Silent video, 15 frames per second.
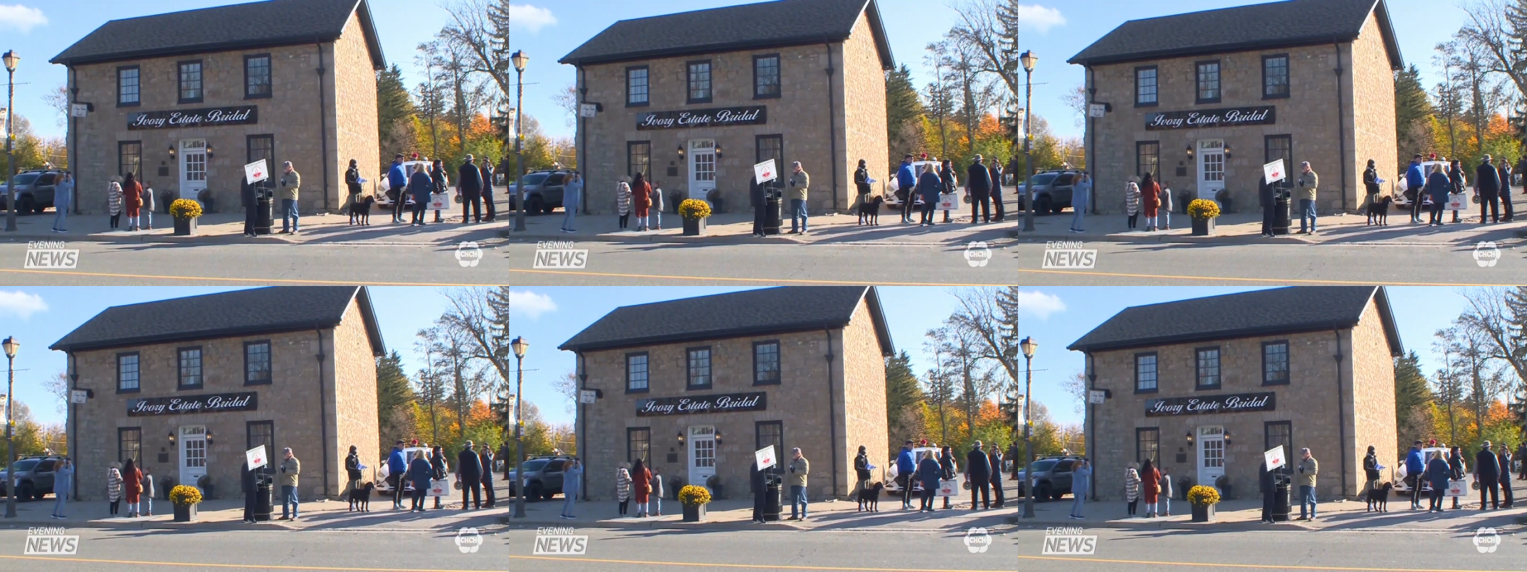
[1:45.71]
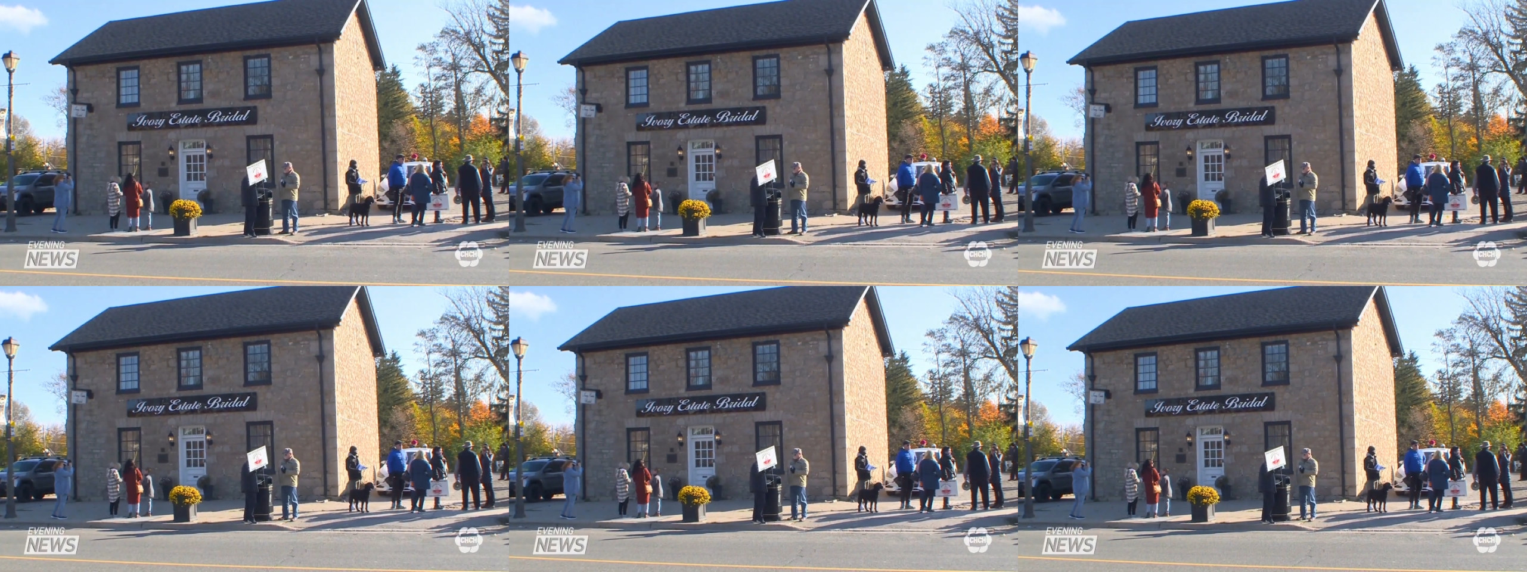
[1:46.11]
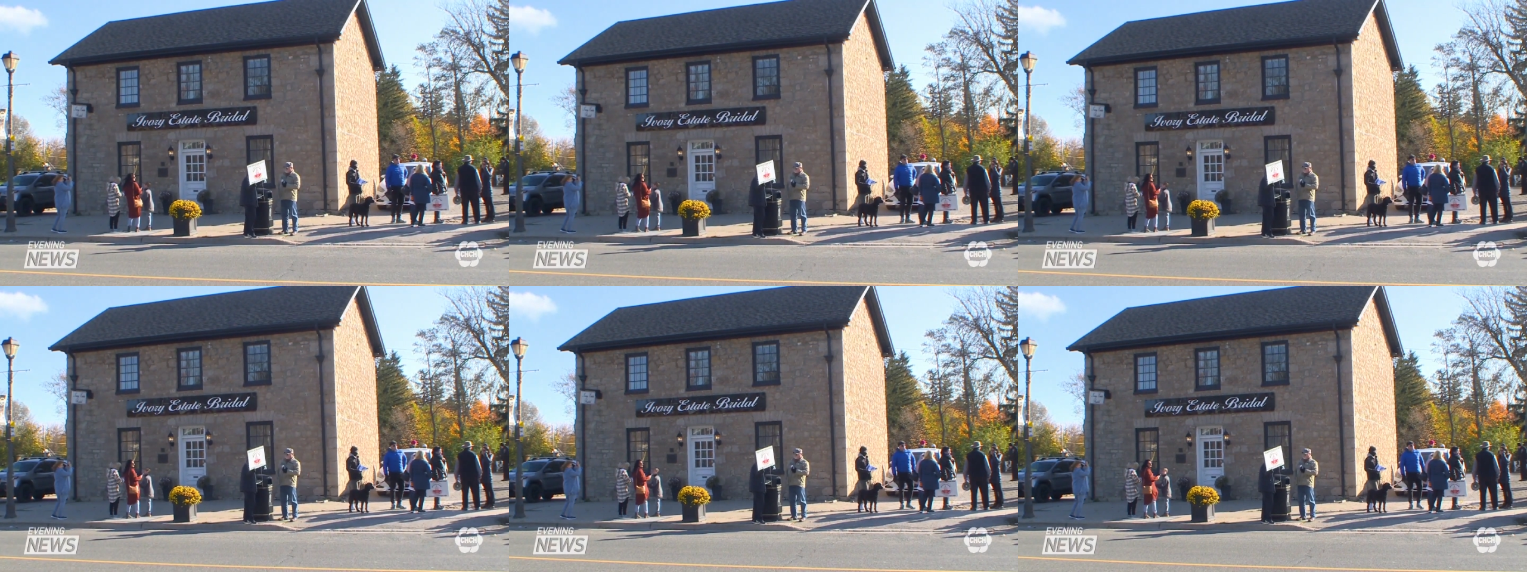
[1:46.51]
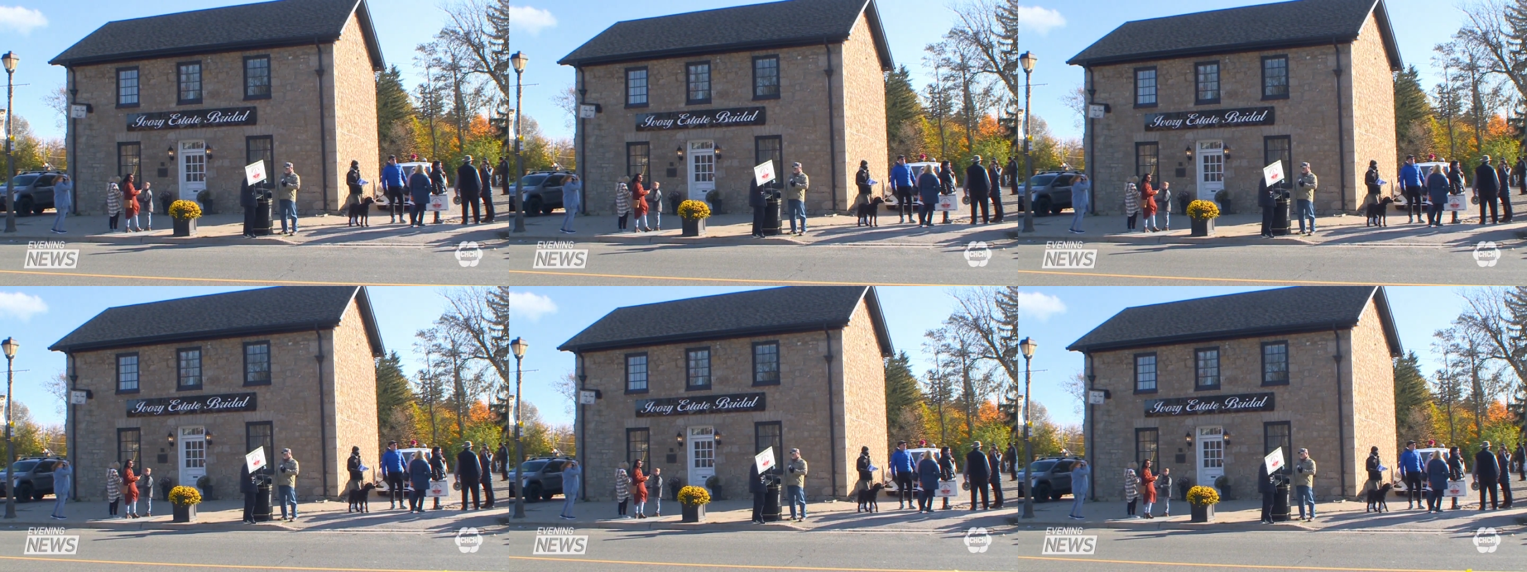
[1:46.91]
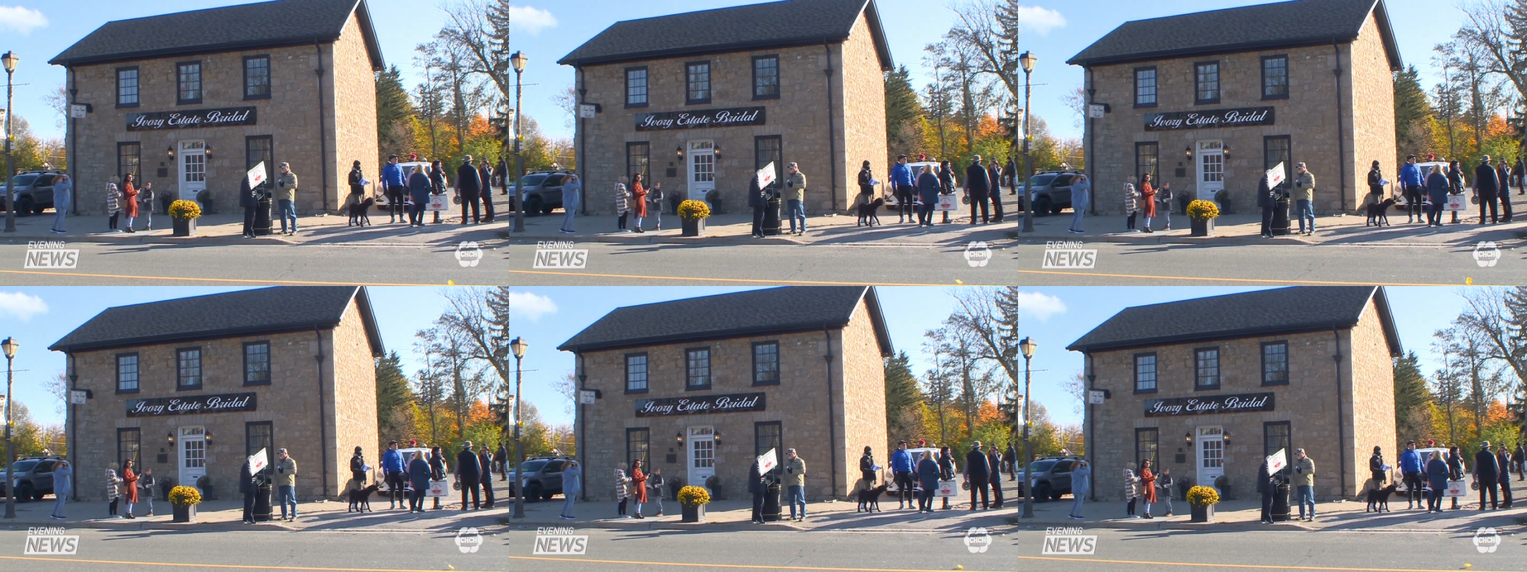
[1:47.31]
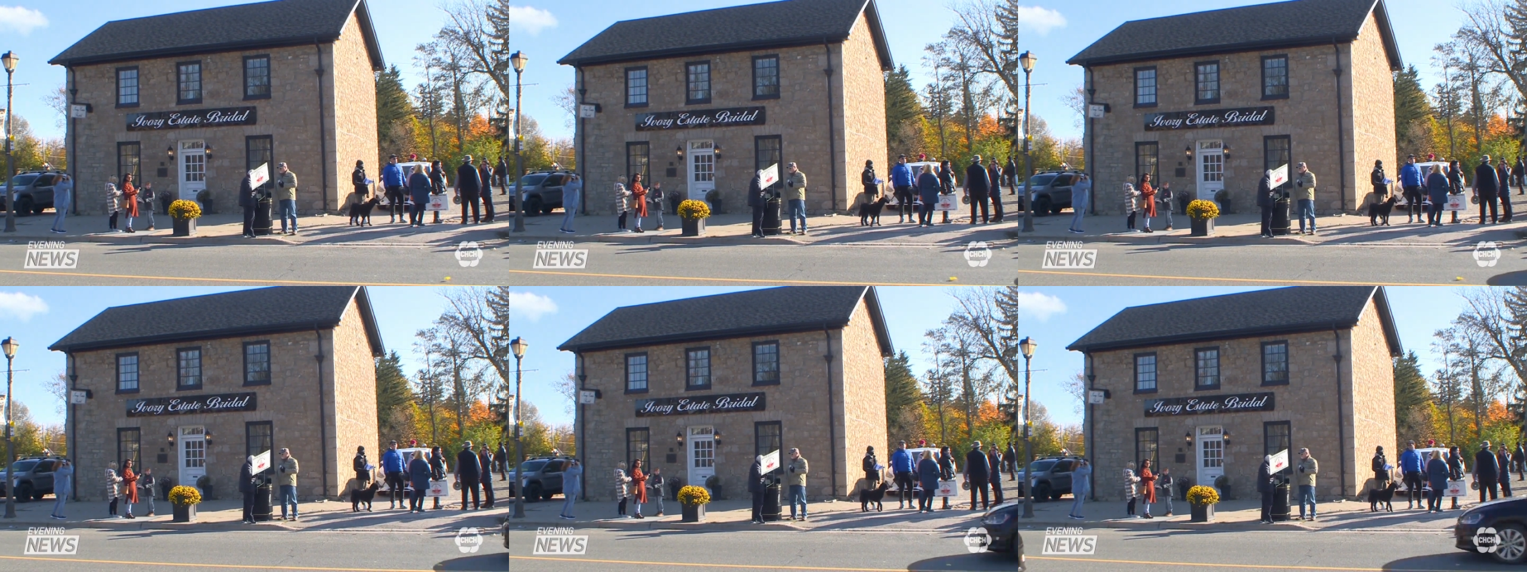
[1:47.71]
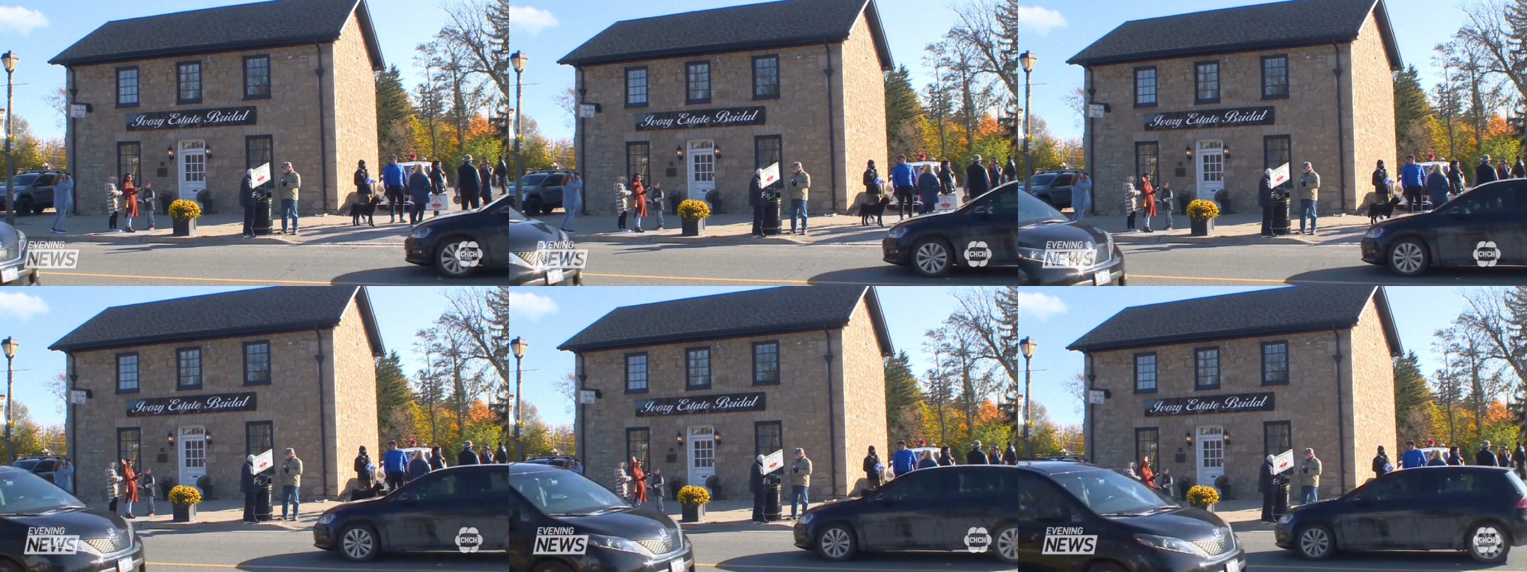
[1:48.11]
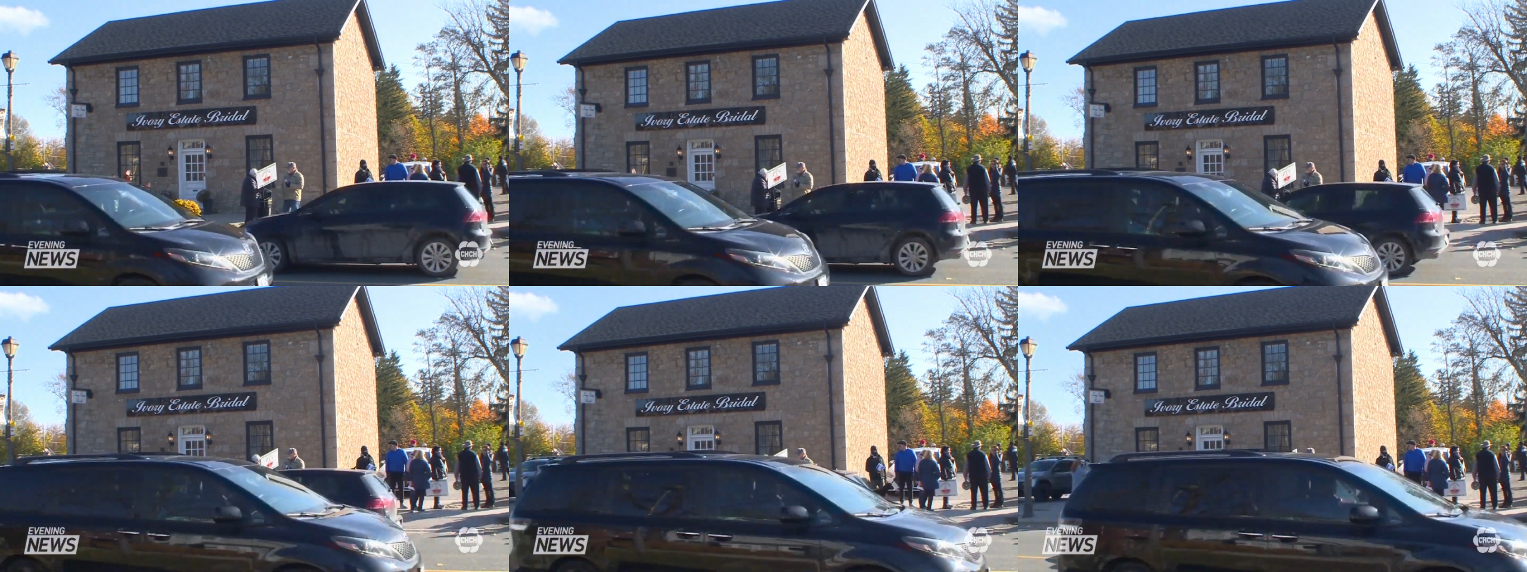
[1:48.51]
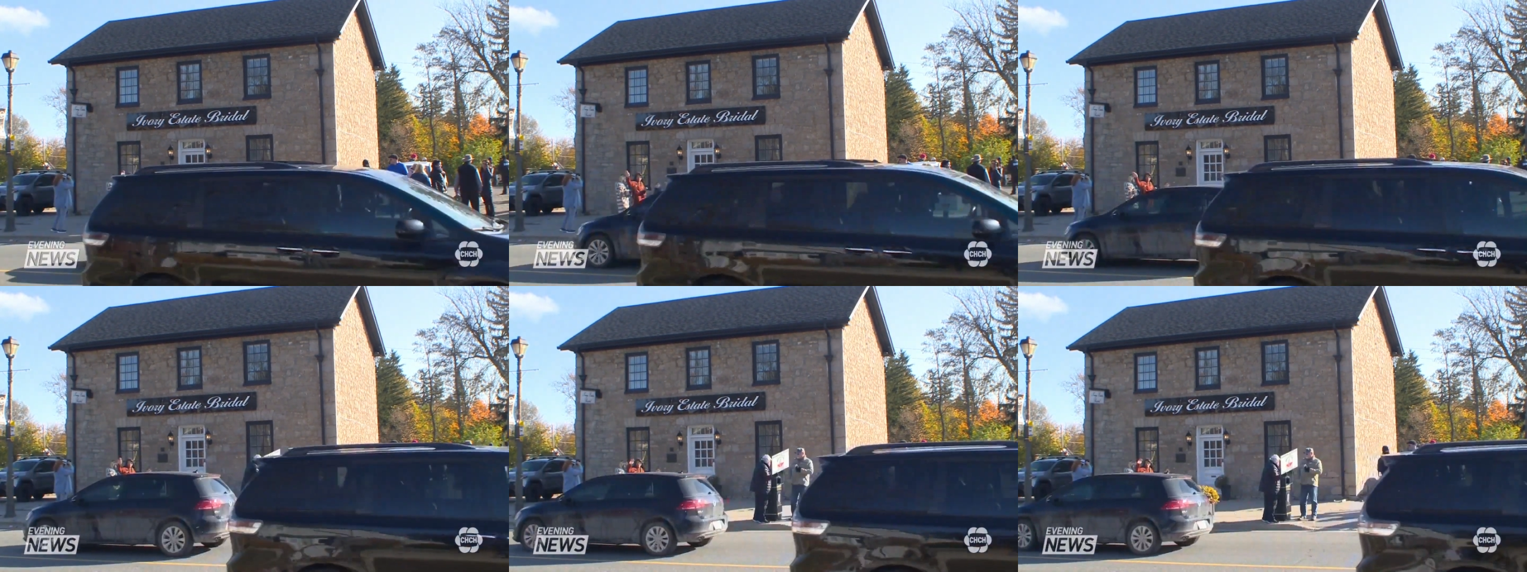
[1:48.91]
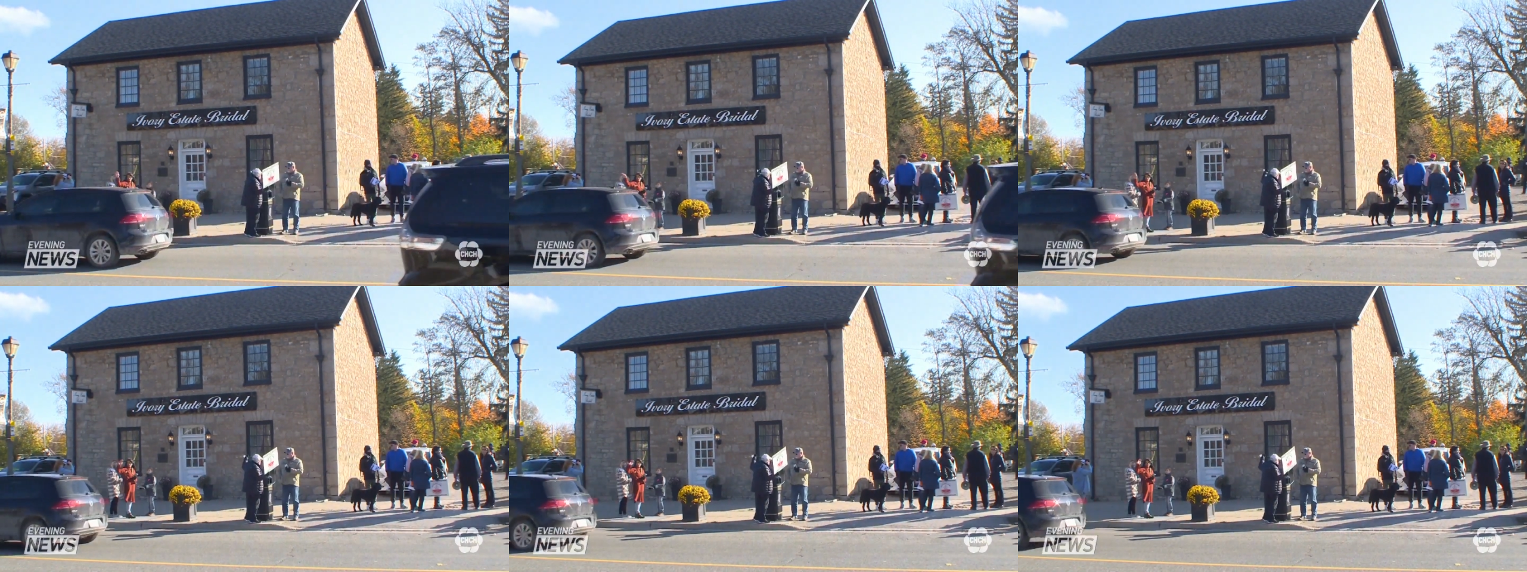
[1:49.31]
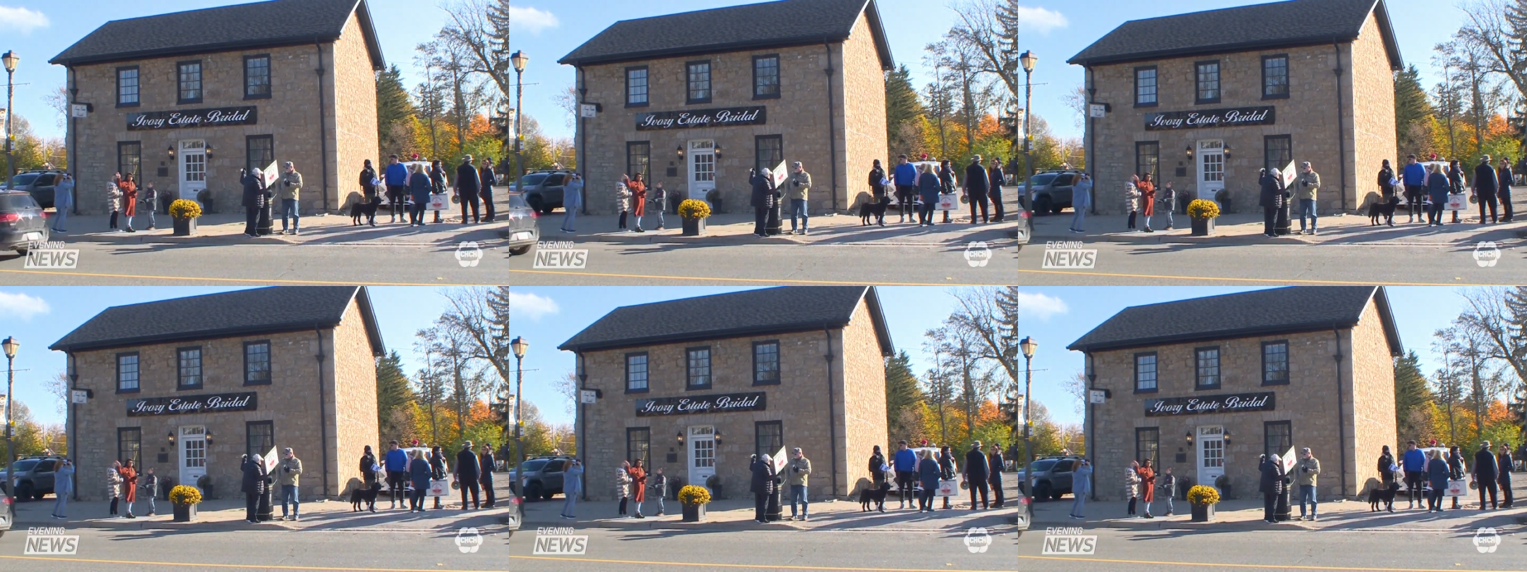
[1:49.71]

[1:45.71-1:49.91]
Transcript: No face is visible, so there are no lips to read.